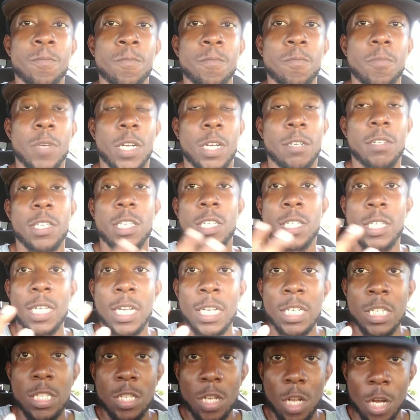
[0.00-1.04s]
But if she
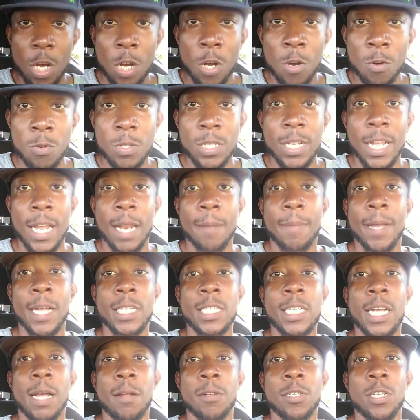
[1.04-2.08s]
says no, it's not a bad
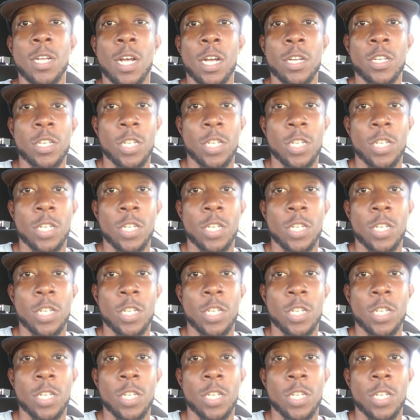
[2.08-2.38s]
time to talk,